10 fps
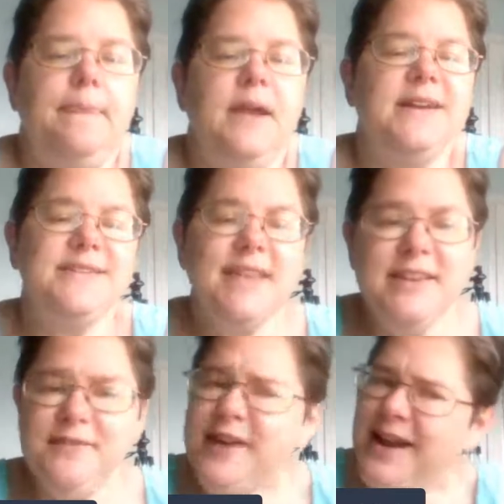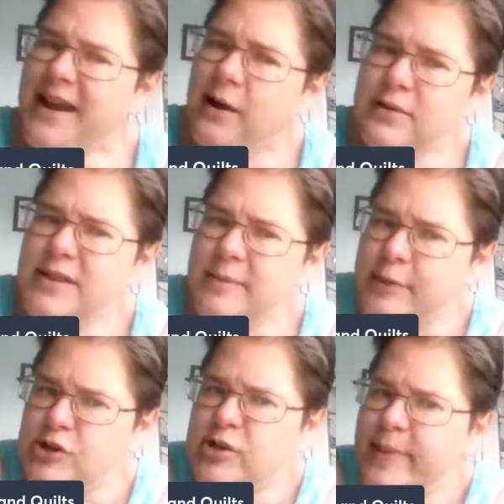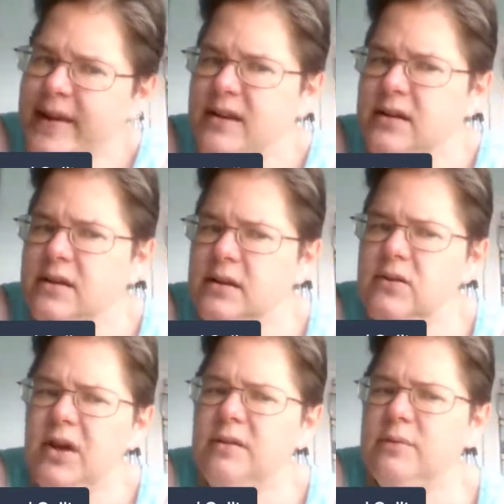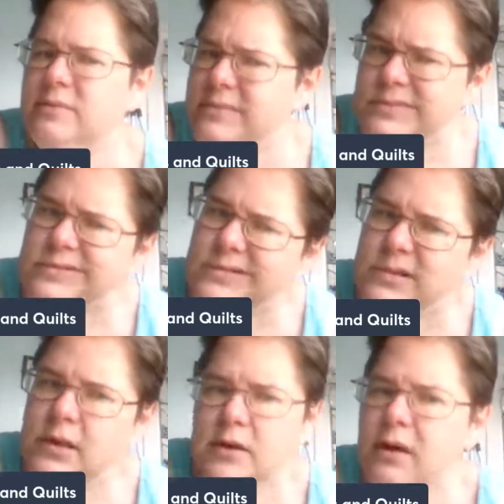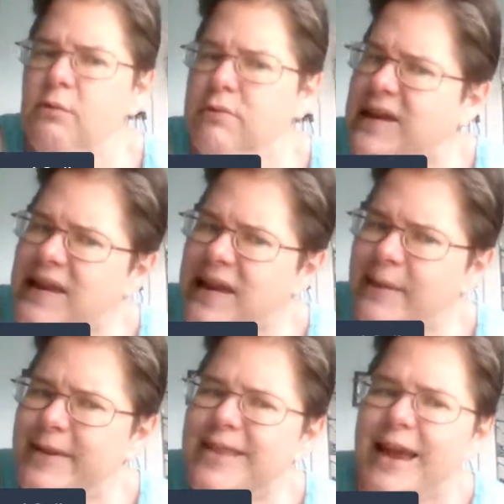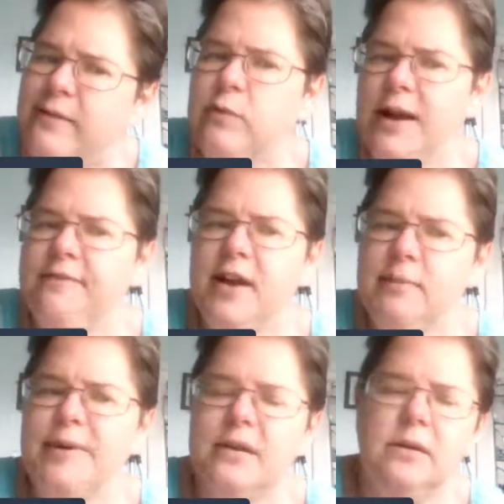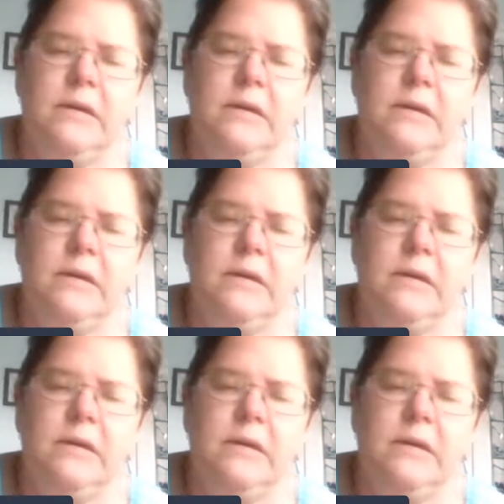Because they live kind of out in the bush a bit. Not really. I mean, they have Wi-Fi, but